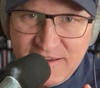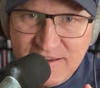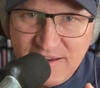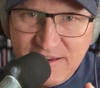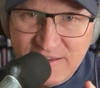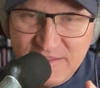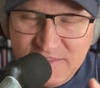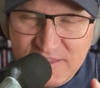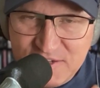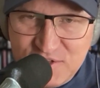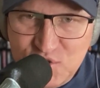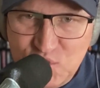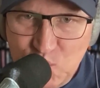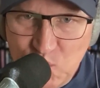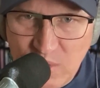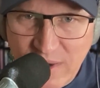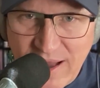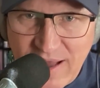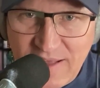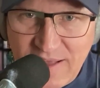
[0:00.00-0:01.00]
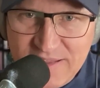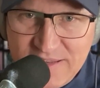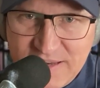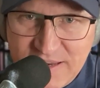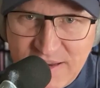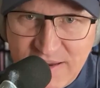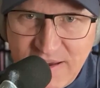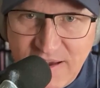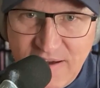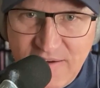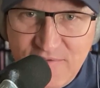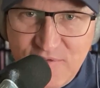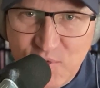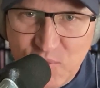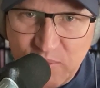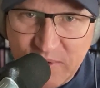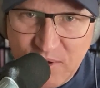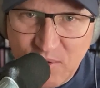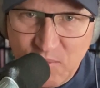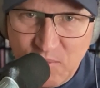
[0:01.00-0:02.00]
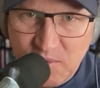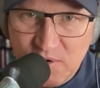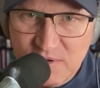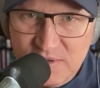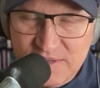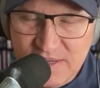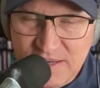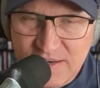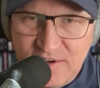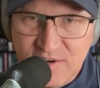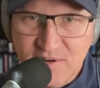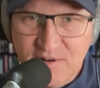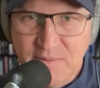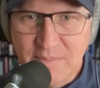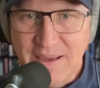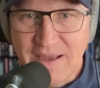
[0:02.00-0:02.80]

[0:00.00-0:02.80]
The duality of the real world and her and